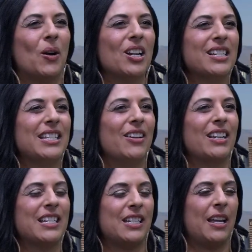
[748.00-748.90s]
works there
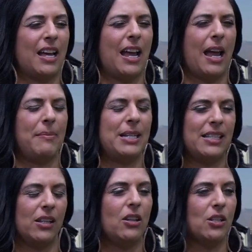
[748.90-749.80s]
because I mean
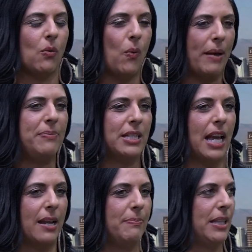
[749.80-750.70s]
Zillow's a
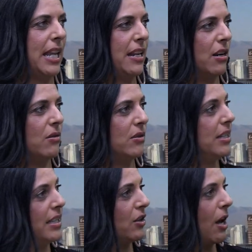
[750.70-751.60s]
website, but
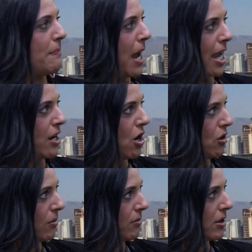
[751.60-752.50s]
they're not buying
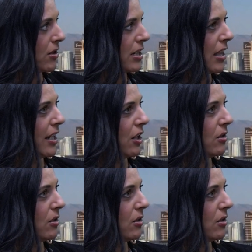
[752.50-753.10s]
homes or selling